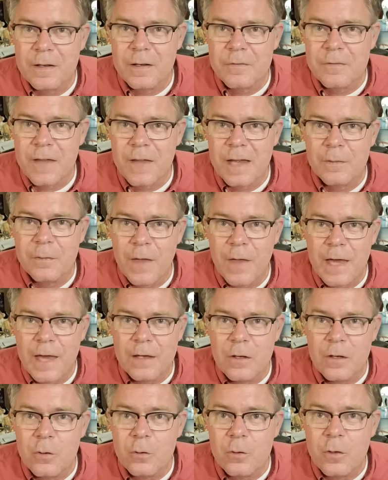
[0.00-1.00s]
say. And
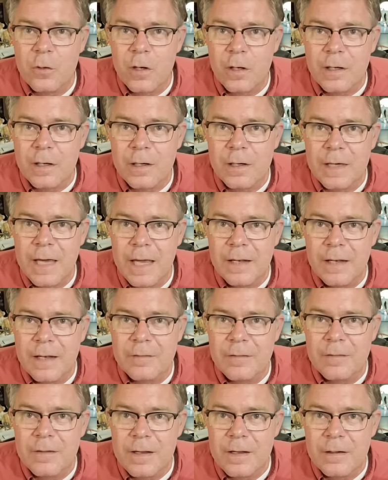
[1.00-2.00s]
thank you, Cook
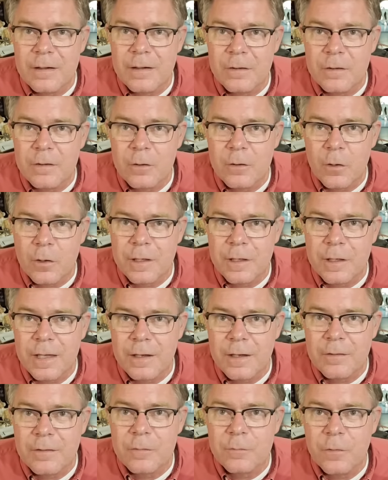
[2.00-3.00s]
Kent, Cook
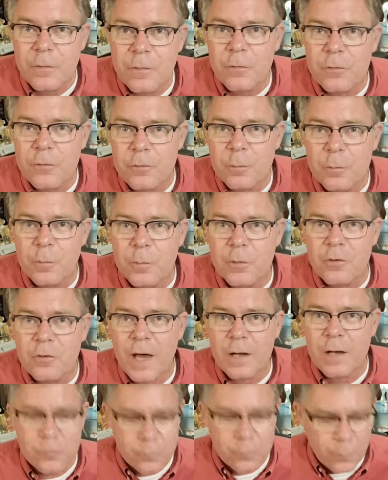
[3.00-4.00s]
Kent, for the super
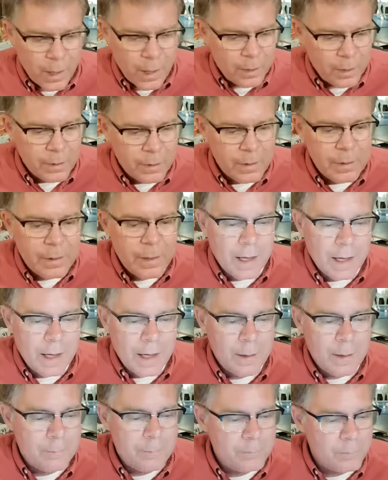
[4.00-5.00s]
chat as well.
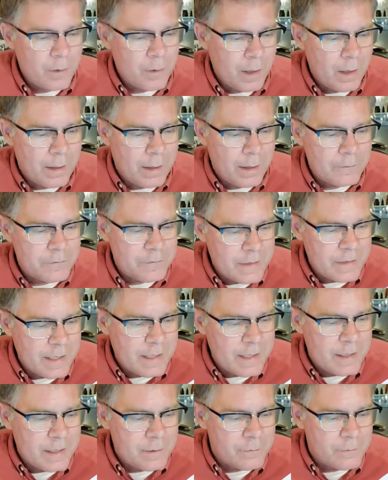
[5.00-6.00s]
Um, uh,
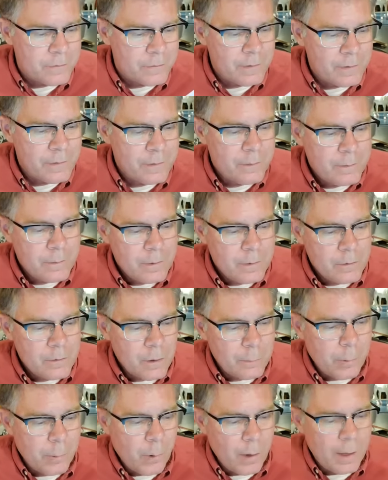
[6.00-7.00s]
Steve
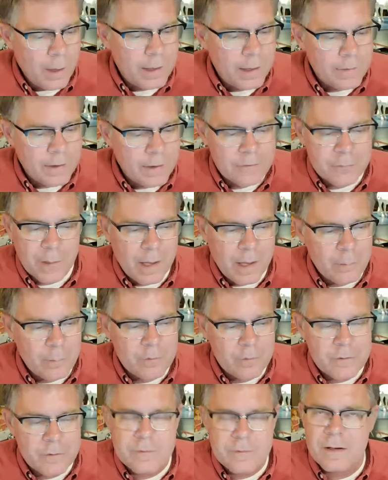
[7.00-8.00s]
Lapointe. That's what I
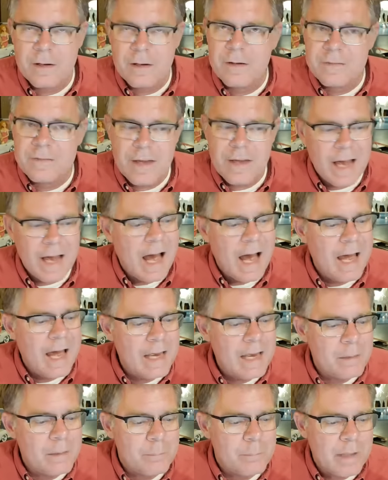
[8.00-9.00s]
was just going to say. I
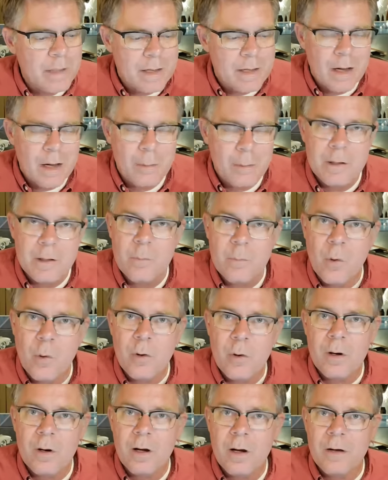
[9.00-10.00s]
am becoming
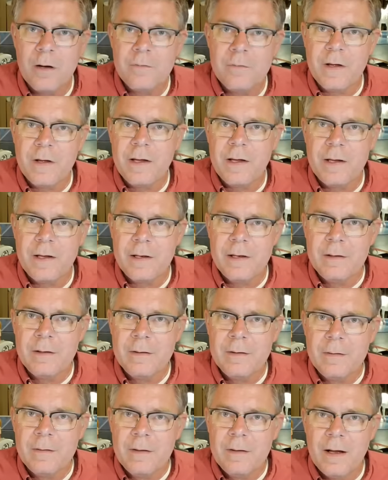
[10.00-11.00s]
more of a,
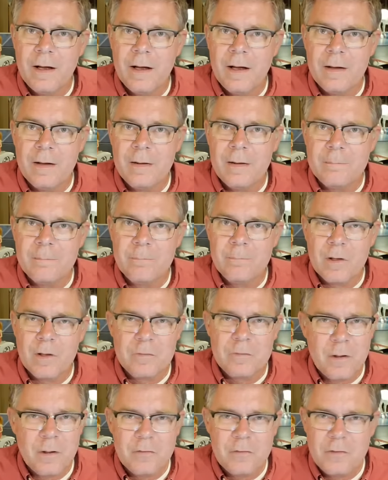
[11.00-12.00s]
um,
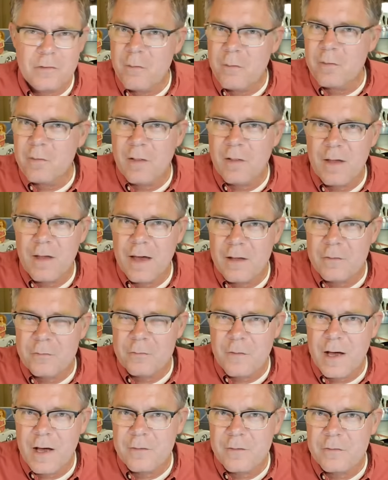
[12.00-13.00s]
especially over the last
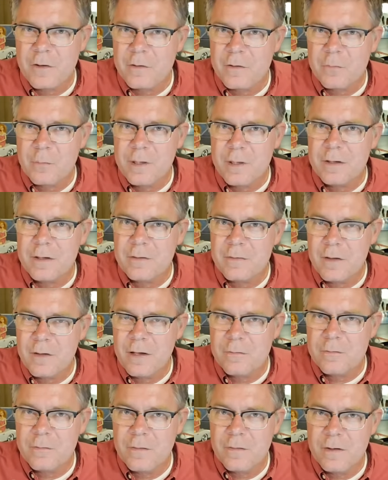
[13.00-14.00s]
five six weeks.
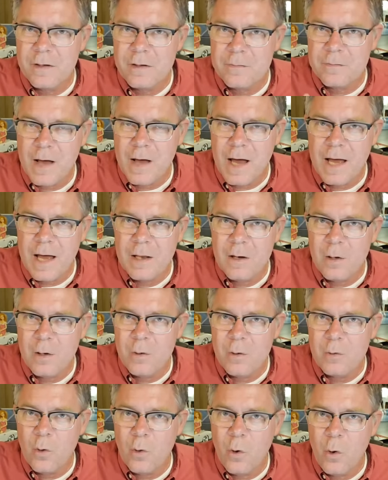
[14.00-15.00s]
If if I
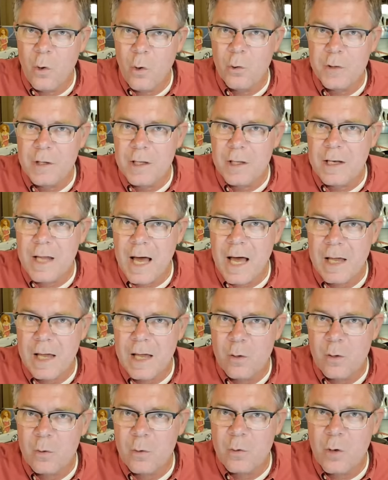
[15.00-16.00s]
don't hold it, I
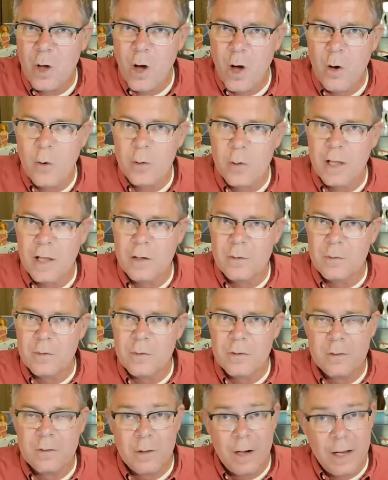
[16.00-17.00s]
don't own it.
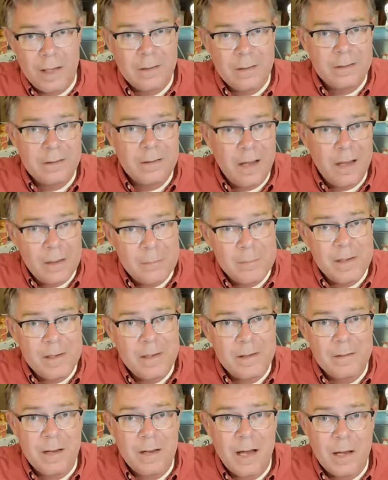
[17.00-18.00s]
Right? I
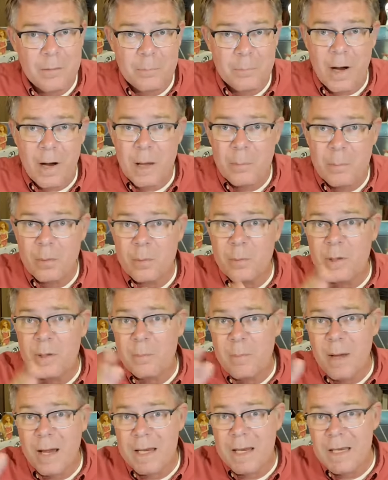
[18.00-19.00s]
mean, I probably
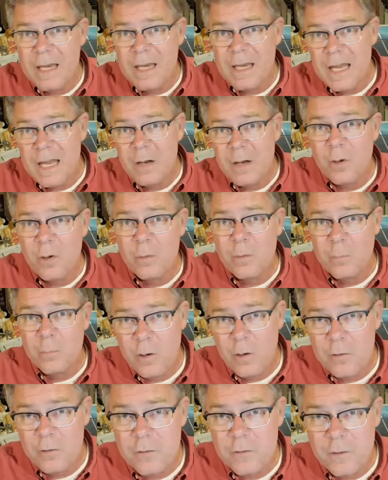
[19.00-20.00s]
my needle
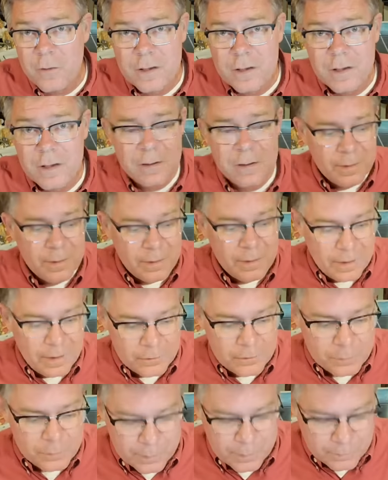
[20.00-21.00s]
personally
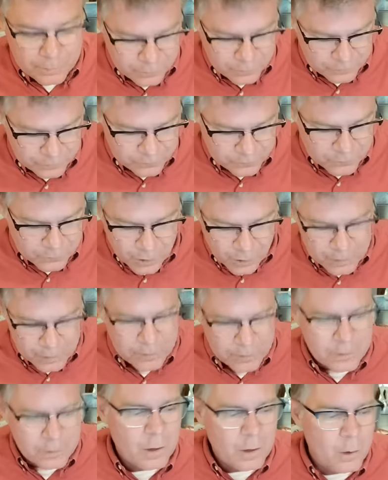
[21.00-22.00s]
has been has
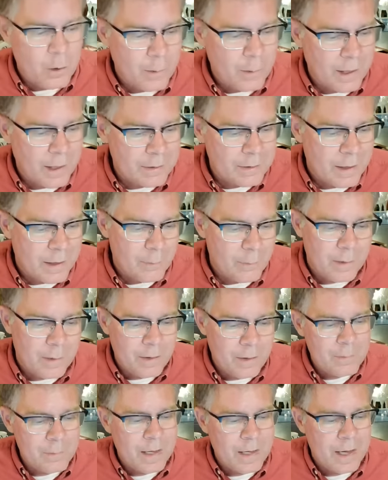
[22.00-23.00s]
started to go back that way.
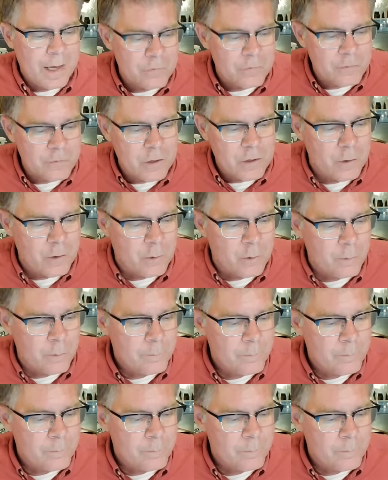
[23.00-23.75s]
Let me ask you